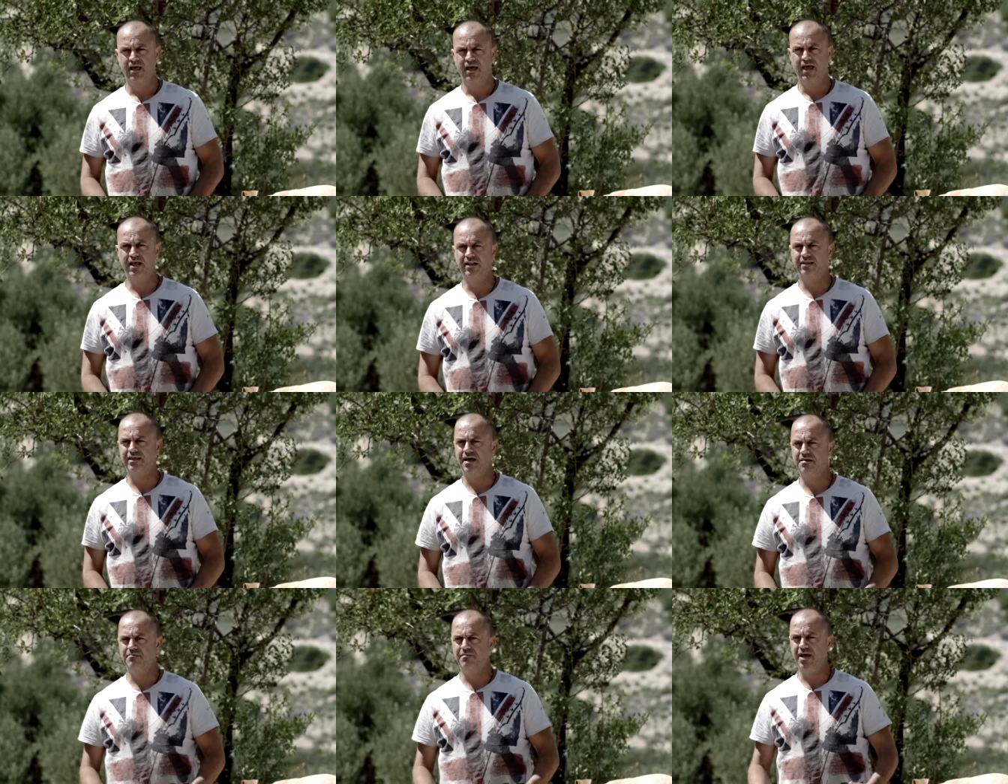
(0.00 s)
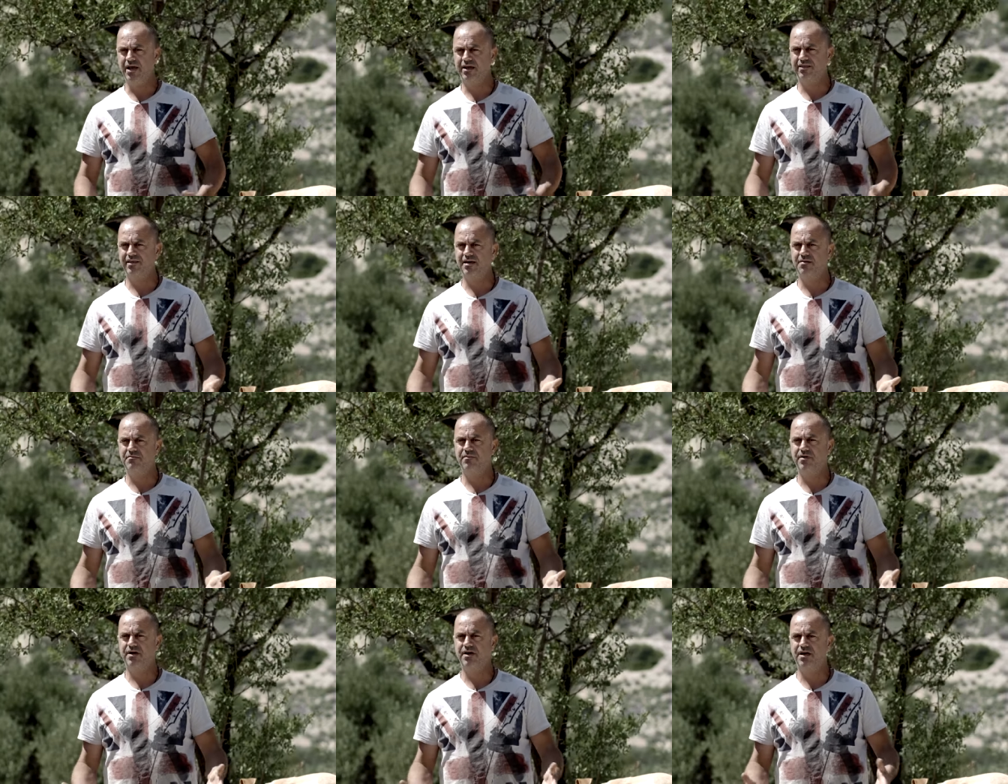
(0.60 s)
and I make
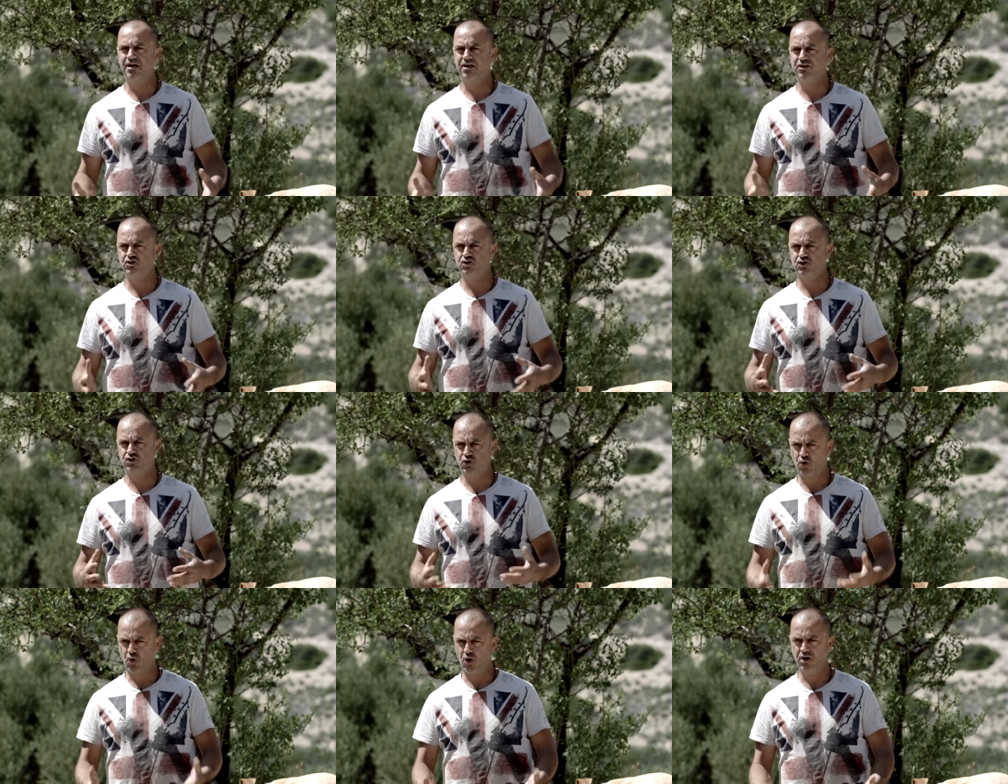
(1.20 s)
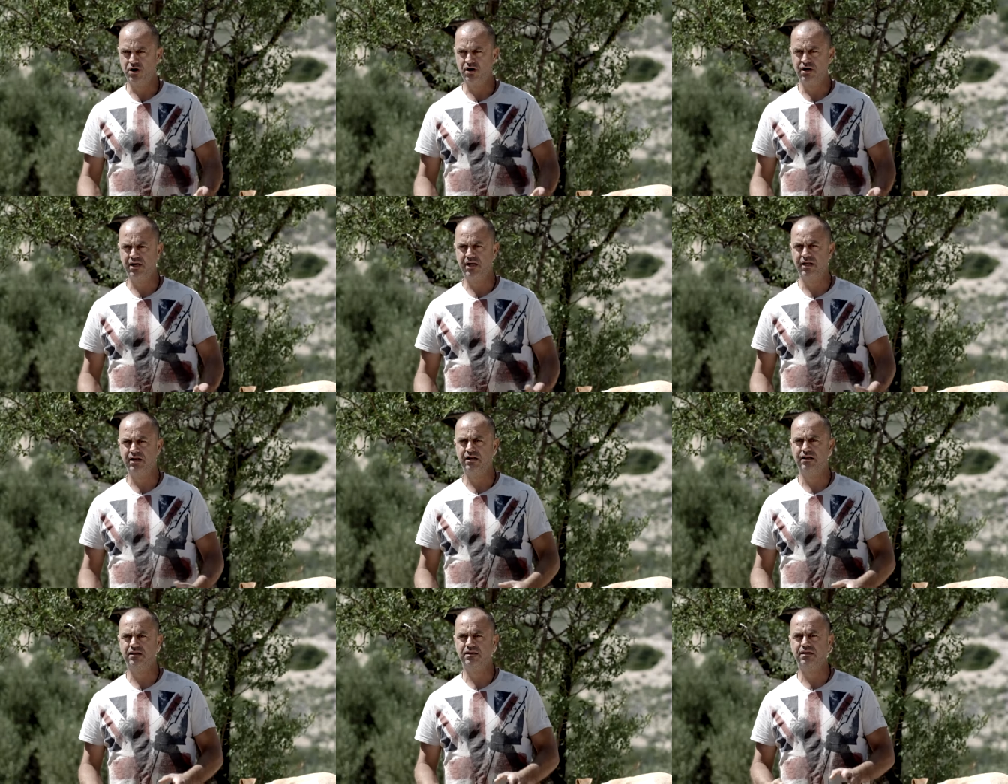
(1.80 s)
them uh, strong
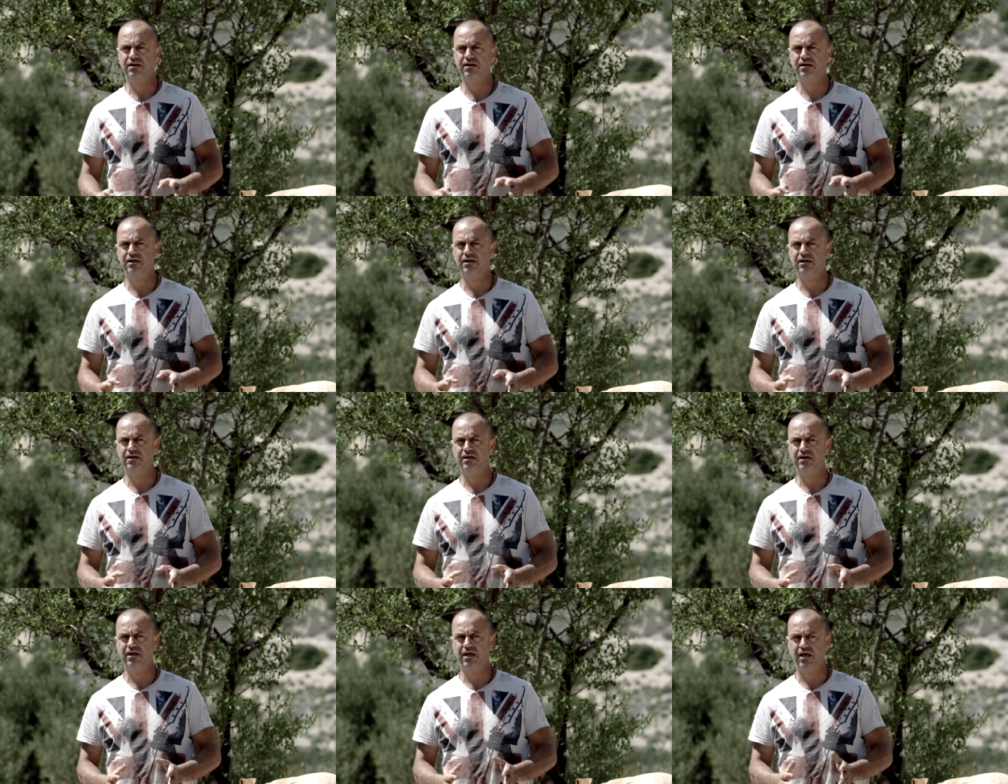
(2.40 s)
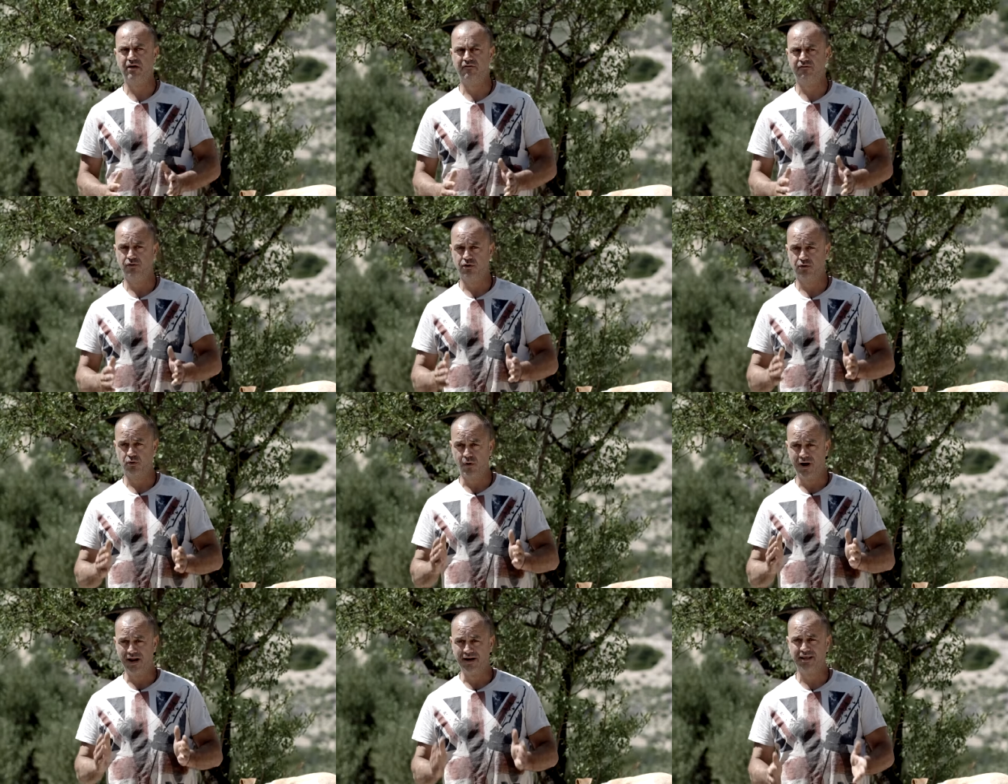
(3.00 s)
and uh,
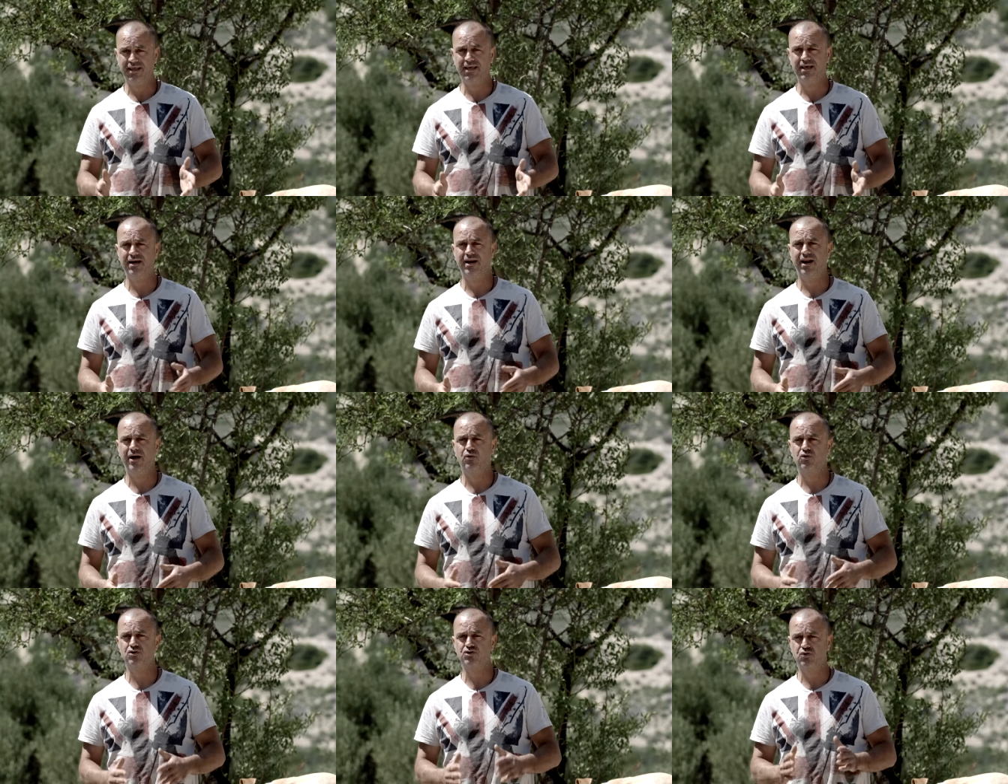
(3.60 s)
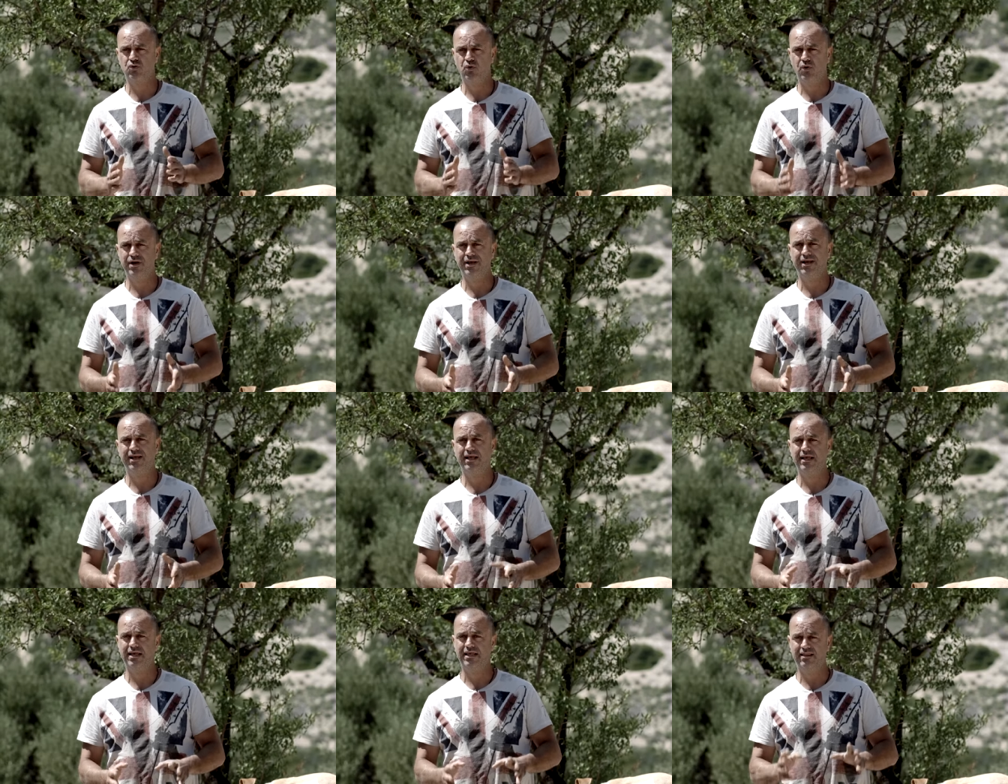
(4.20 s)
for one year I was
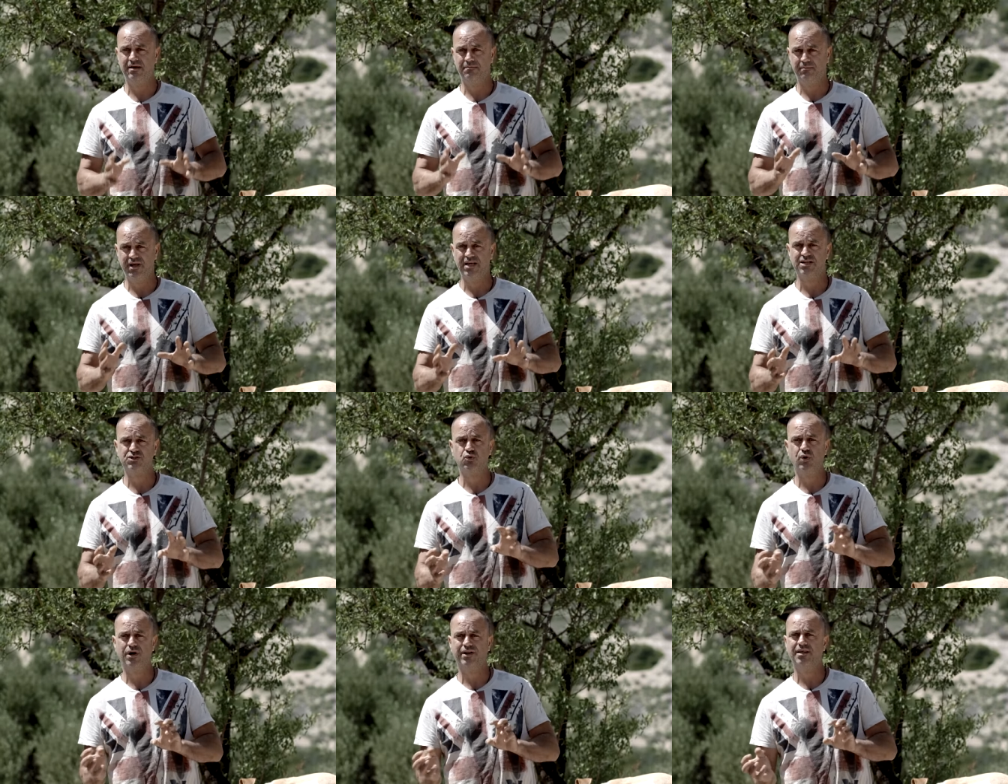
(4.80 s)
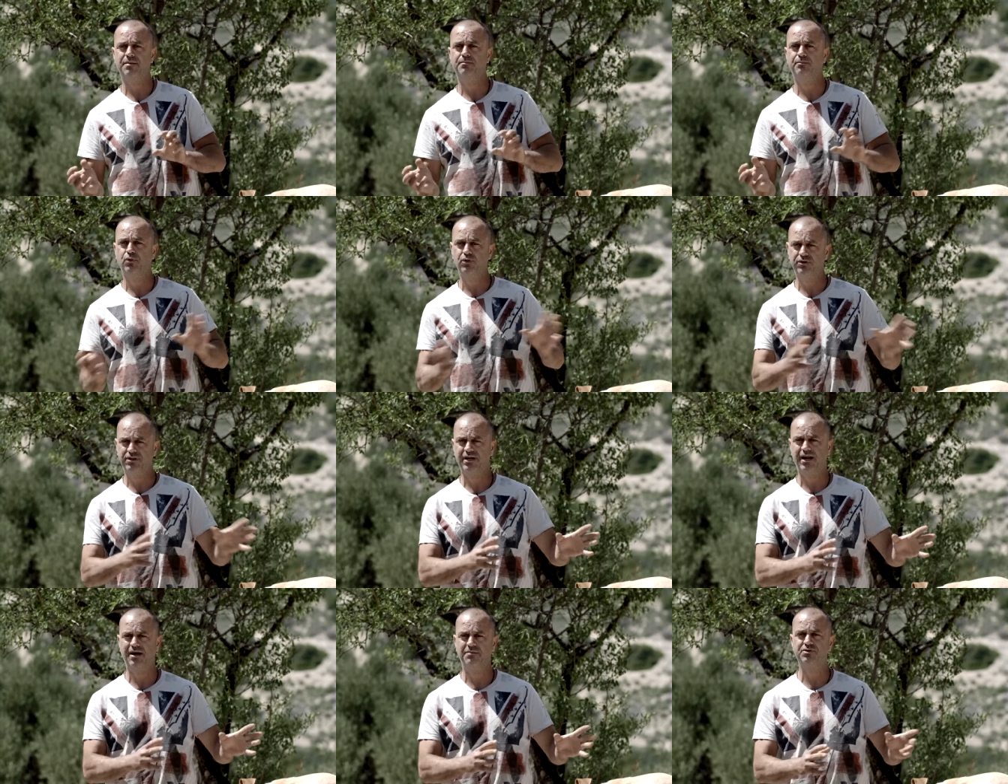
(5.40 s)
going in the place where they put
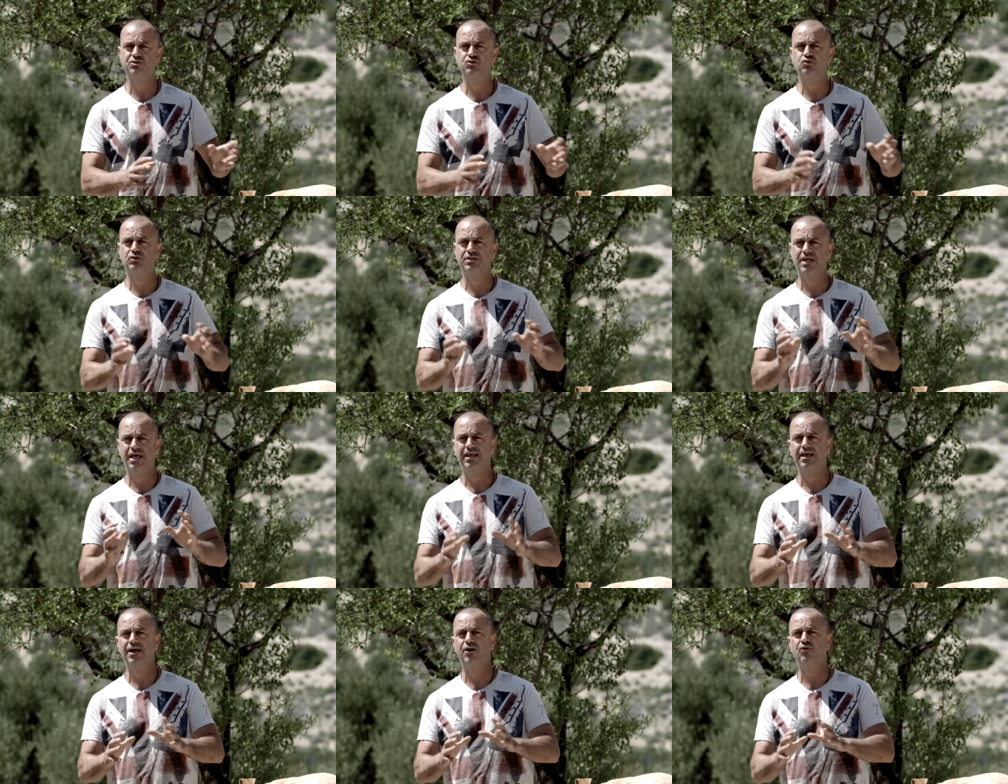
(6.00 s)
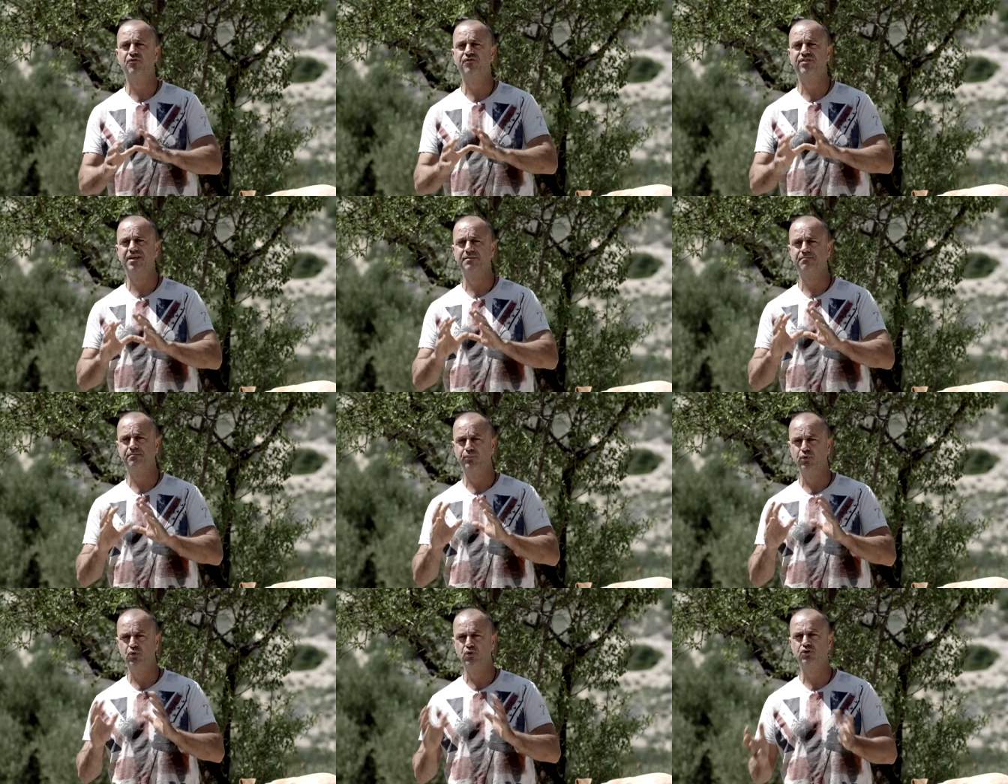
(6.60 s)
the rabbits to take care of the
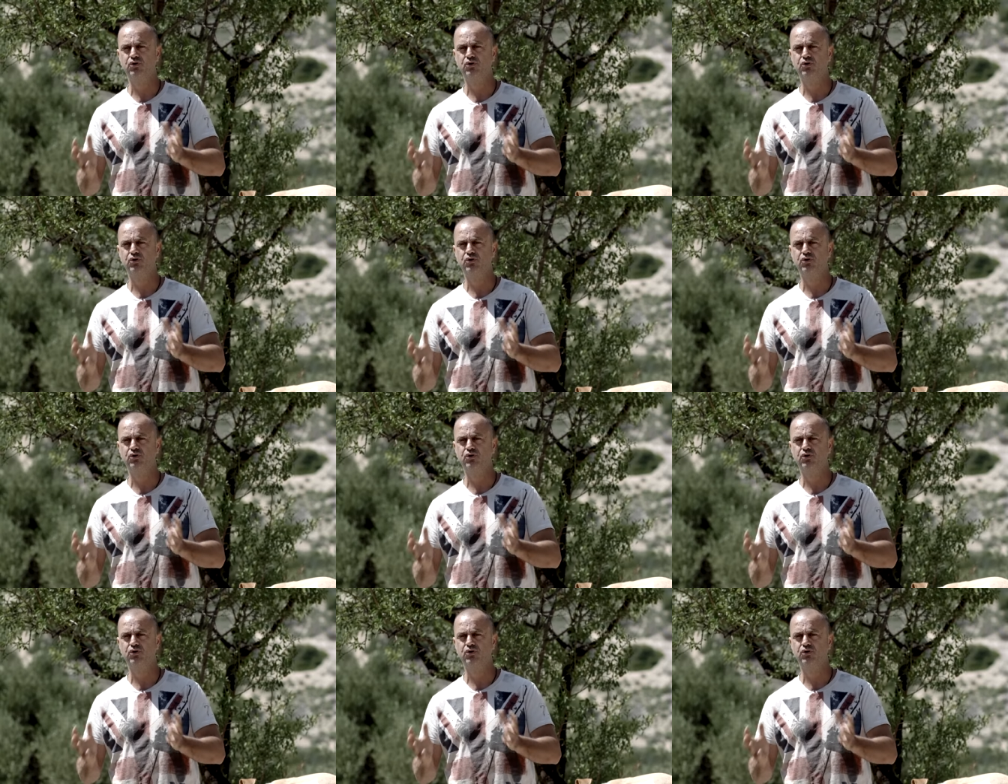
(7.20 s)
poor